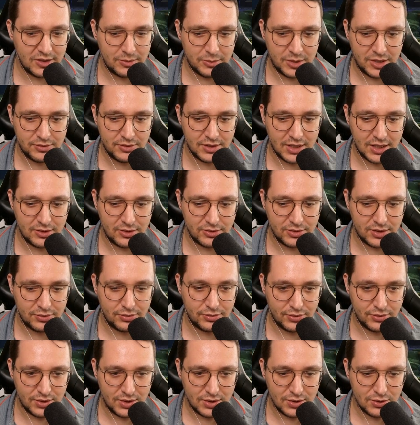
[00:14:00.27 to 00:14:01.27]
I've downloaded a
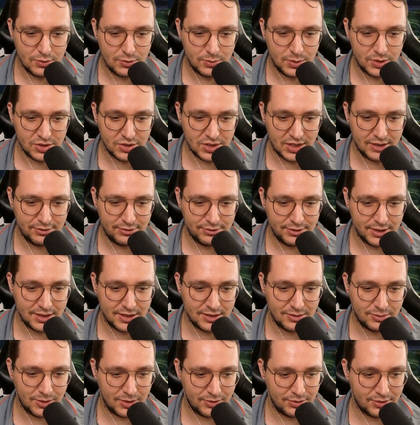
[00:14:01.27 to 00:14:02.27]
few, because I
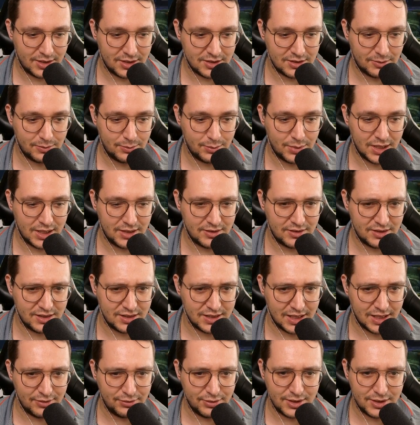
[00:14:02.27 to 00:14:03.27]
think with this ability,
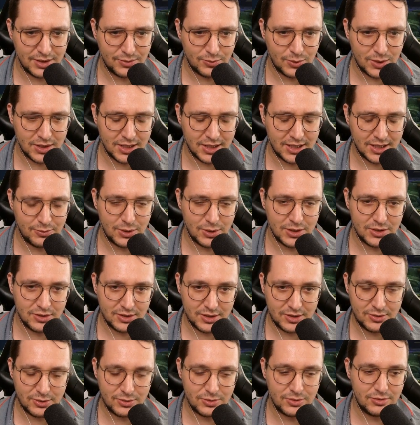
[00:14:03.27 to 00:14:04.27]
I
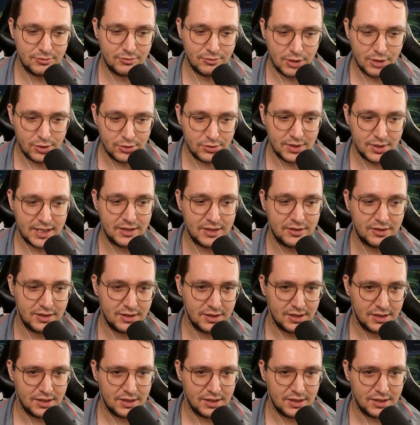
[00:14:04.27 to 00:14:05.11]
wanted to rotate